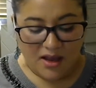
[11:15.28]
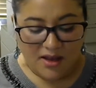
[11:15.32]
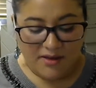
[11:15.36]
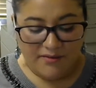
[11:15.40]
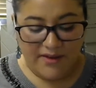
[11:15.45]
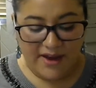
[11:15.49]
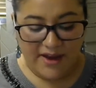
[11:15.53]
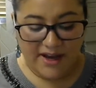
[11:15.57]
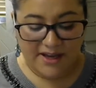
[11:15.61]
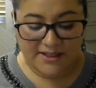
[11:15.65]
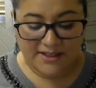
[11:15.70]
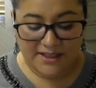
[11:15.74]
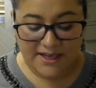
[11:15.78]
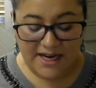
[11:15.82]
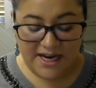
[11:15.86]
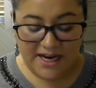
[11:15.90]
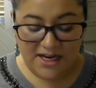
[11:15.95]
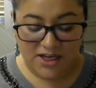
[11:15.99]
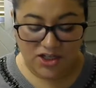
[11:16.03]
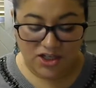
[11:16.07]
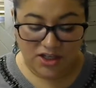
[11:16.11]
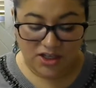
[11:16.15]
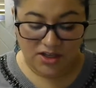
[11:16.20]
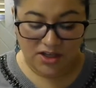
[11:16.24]

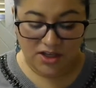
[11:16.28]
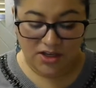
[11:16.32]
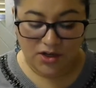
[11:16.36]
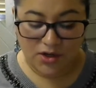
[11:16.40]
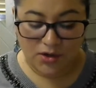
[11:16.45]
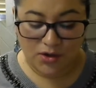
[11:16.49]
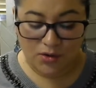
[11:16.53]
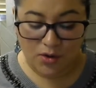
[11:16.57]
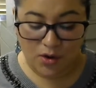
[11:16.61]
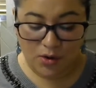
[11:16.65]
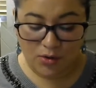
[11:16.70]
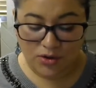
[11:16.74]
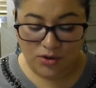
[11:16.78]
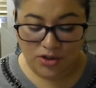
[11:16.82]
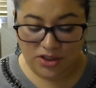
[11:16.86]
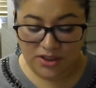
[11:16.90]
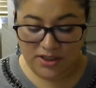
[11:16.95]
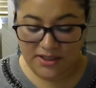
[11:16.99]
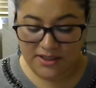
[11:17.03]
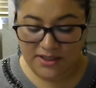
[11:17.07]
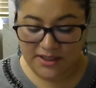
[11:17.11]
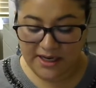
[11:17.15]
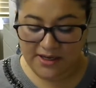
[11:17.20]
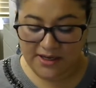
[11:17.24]
Vaccination. The new OSHA
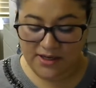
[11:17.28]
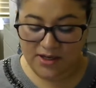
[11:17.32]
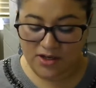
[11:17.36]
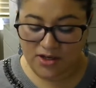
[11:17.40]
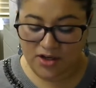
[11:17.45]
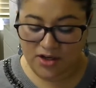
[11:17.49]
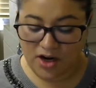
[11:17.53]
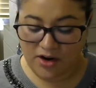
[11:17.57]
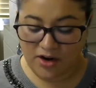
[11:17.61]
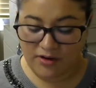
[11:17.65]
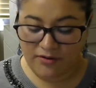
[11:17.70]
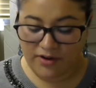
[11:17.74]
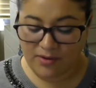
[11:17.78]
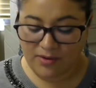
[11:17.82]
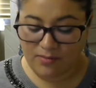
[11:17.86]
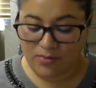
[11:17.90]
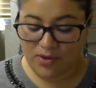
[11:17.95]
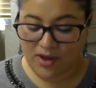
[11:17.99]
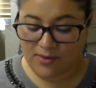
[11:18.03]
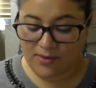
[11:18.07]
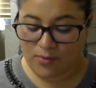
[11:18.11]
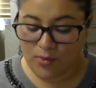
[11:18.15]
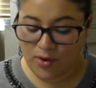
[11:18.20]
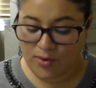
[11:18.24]
standard covering
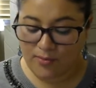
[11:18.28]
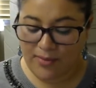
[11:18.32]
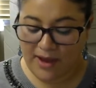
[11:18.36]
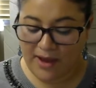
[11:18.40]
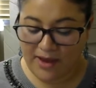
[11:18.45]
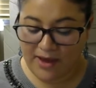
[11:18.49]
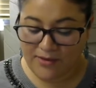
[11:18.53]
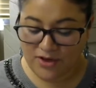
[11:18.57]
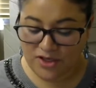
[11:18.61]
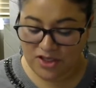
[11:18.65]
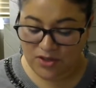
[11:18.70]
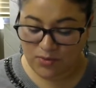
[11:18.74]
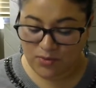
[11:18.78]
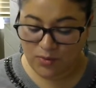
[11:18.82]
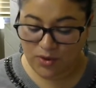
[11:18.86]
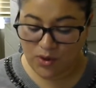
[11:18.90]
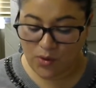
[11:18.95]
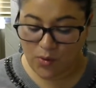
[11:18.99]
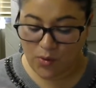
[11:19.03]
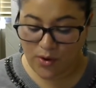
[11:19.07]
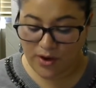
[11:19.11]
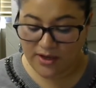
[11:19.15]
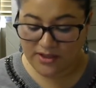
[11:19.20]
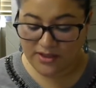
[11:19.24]
bloodborne pathogen
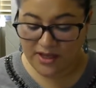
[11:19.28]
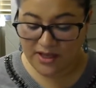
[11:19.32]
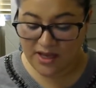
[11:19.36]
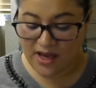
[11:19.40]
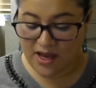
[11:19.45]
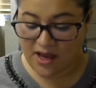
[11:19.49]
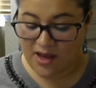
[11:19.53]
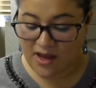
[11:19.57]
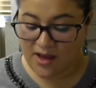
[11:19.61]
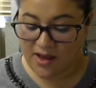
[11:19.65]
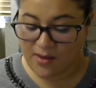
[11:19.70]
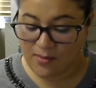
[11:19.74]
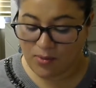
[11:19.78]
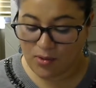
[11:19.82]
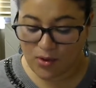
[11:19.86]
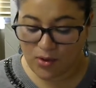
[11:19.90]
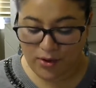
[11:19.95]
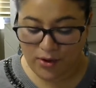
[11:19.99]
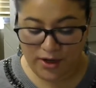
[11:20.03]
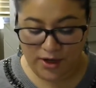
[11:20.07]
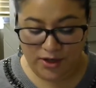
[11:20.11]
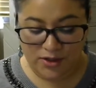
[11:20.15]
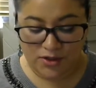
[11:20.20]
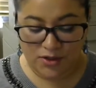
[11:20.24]
requires
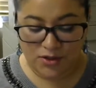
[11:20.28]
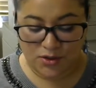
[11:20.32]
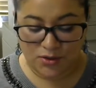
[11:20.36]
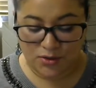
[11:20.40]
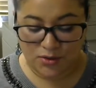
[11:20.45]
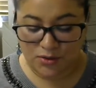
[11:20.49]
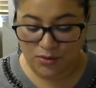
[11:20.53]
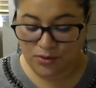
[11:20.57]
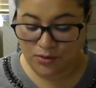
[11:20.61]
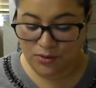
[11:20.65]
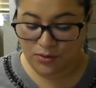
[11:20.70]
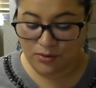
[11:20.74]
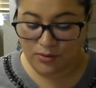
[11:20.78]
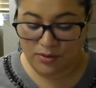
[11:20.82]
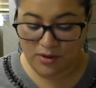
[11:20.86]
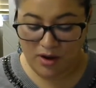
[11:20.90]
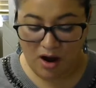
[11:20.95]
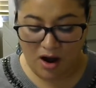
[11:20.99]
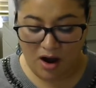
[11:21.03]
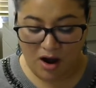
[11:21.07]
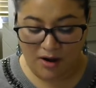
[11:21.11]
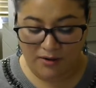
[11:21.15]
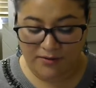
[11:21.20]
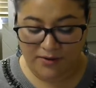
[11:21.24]
employers to
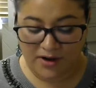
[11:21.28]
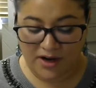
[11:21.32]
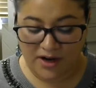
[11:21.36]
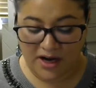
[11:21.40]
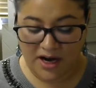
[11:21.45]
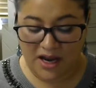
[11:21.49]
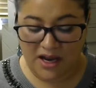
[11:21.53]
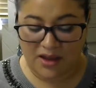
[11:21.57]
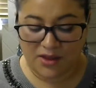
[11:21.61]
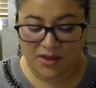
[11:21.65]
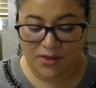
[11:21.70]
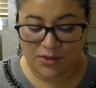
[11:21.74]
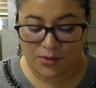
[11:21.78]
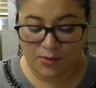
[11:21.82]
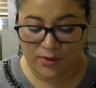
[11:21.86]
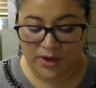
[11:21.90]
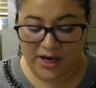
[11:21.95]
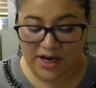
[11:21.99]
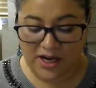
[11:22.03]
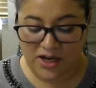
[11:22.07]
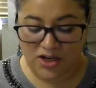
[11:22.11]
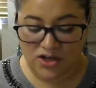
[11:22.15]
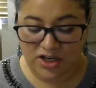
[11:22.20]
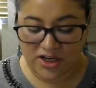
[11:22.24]
offer a
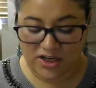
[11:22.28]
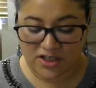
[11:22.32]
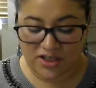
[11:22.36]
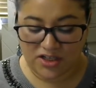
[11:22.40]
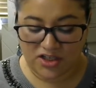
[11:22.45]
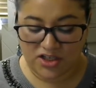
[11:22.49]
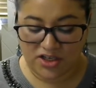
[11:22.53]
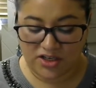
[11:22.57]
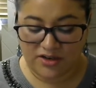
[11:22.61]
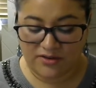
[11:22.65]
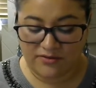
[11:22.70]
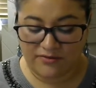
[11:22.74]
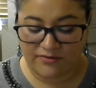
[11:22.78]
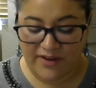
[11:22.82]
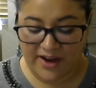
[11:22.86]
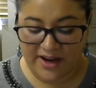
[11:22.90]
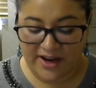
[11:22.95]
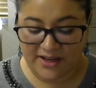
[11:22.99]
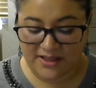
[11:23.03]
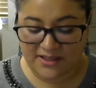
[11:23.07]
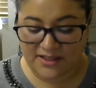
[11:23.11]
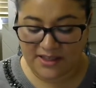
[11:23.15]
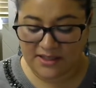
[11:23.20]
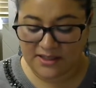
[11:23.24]
3-injection
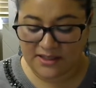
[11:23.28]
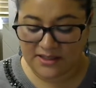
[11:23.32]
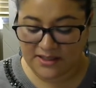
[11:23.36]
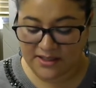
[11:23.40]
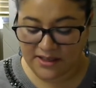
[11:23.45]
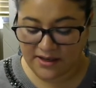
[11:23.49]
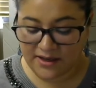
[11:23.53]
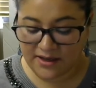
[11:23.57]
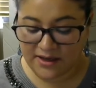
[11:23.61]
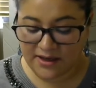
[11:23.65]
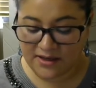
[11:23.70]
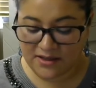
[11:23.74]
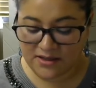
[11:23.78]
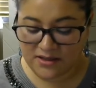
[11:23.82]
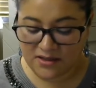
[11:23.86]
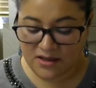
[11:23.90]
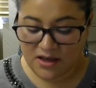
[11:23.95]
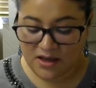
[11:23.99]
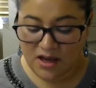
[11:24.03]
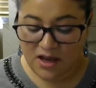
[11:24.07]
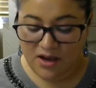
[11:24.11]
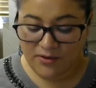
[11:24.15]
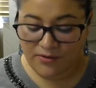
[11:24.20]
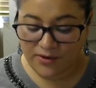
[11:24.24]
vaccine series
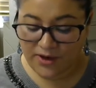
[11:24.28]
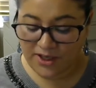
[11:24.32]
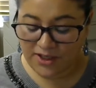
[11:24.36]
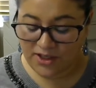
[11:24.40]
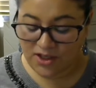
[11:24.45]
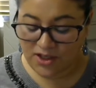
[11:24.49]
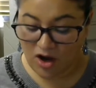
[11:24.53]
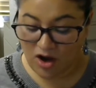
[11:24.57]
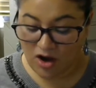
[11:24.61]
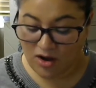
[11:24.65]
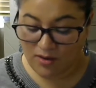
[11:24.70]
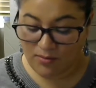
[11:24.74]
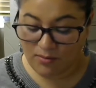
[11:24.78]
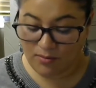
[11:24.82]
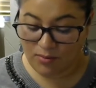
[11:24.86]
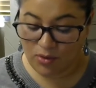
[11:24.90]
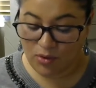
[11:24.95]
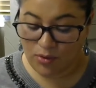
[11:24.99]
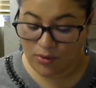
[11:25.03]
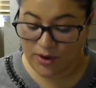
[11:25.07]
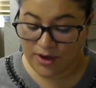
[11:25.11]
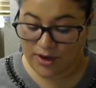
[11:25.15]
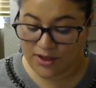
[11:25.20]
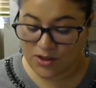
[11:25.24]
free to all
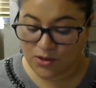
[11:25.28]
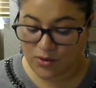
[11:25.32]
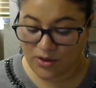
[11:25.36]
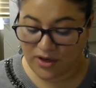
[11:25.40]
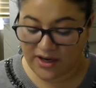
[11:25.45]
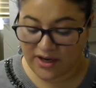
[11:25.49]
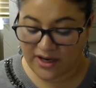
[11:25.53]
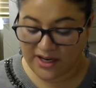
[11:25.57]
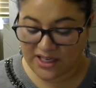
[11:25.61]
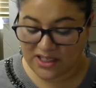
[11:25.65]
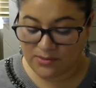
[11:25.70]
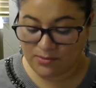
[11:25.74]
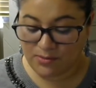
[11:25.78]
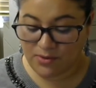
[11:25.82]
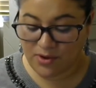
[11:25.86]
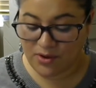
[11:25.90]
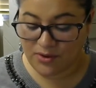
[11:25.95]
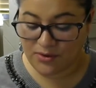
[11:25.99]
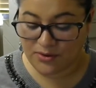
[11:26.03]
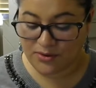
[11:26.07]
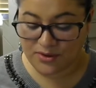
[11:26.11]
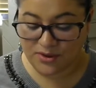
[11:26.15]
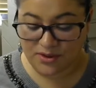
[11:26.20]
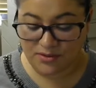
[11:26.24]
employees who are
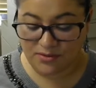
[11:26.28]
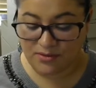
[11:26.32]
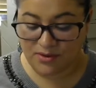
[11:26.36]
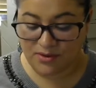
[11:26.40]
exposed